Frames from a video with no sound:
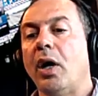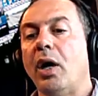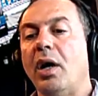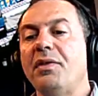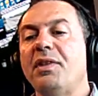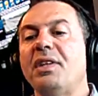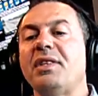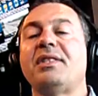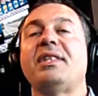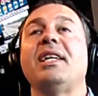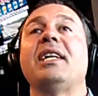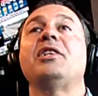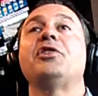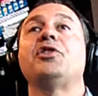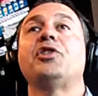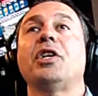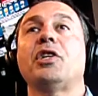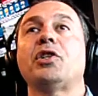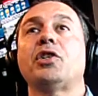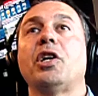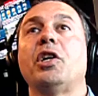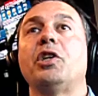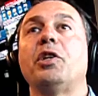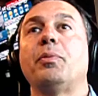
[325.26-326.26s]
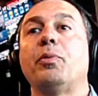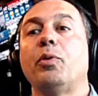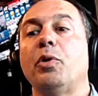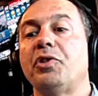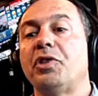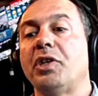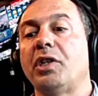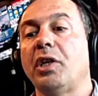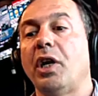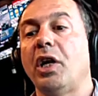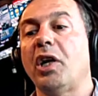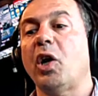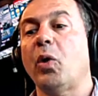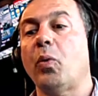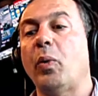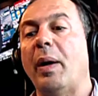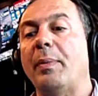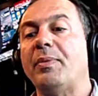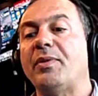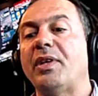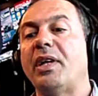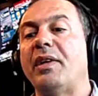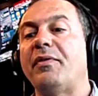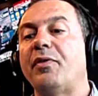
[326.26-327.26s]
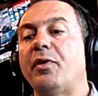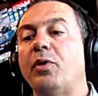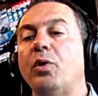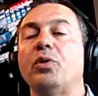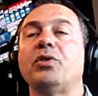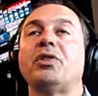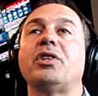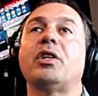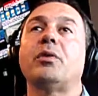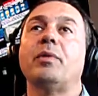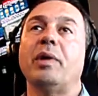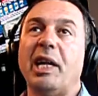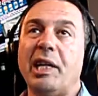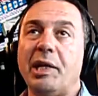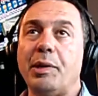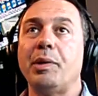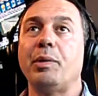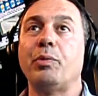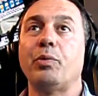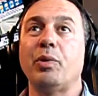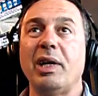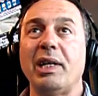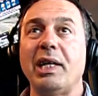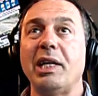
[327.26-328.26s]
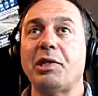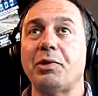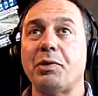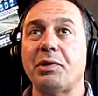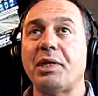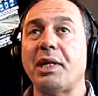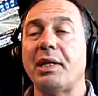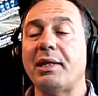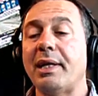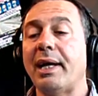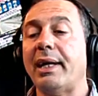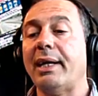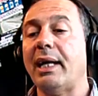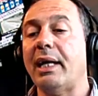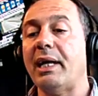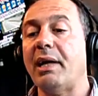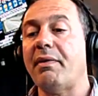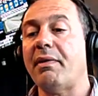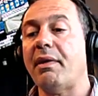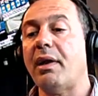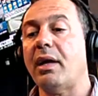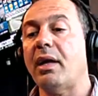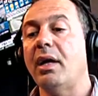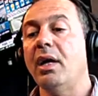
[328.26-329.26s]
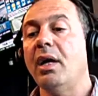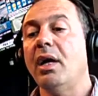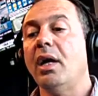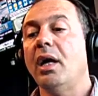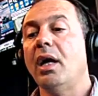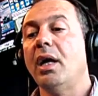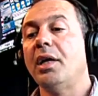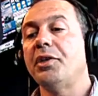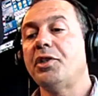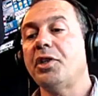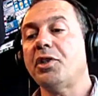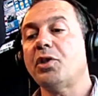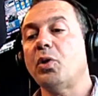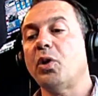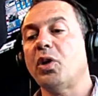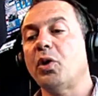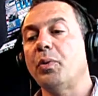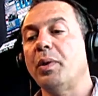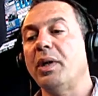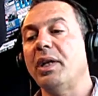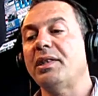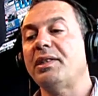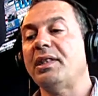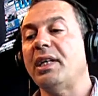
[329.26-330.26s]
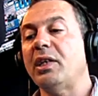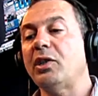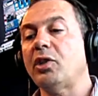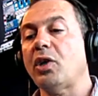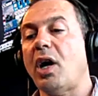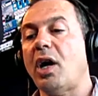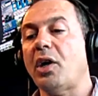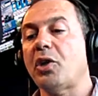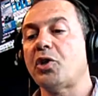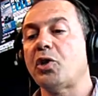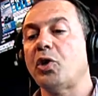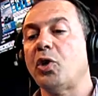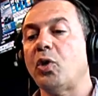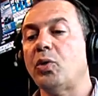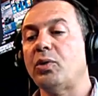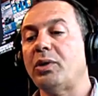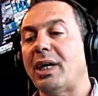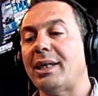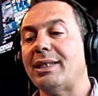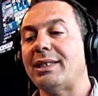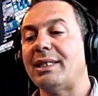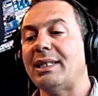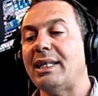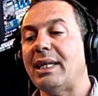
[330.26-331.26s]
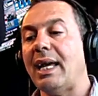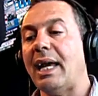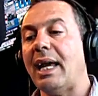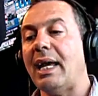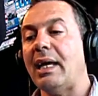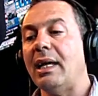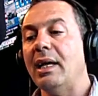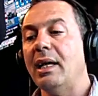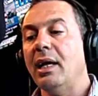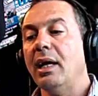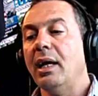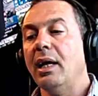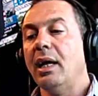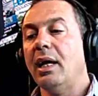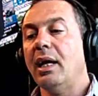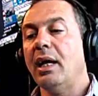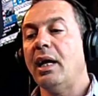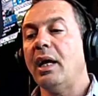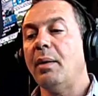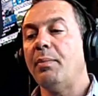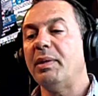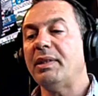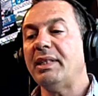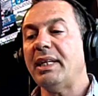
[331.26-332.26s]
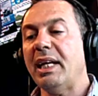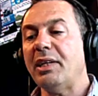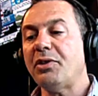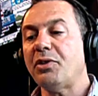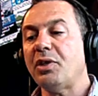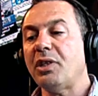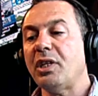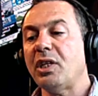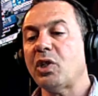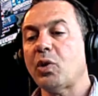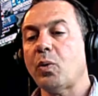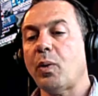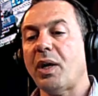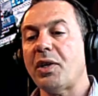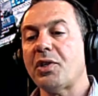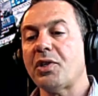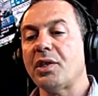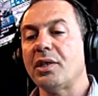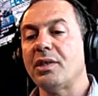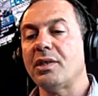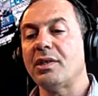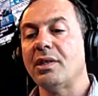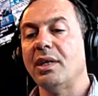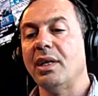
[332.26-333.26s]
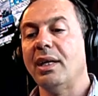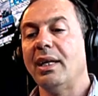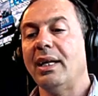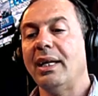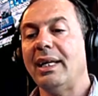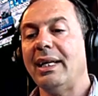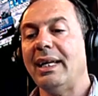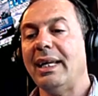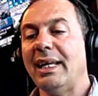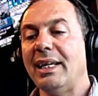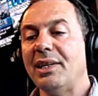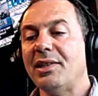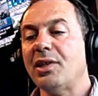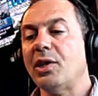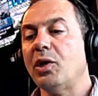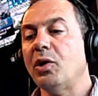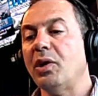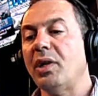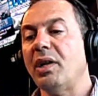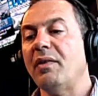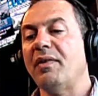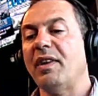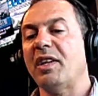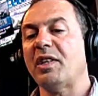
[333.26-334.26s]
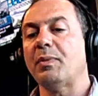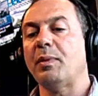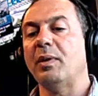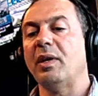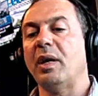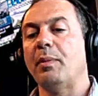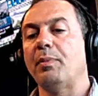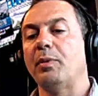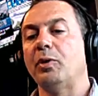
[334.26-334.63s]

on the Sage 600 project on our website for those that are really, really interested in that kind of thing. Just go to realestatetalkshow.ca. But to answer these questions, it is a good investment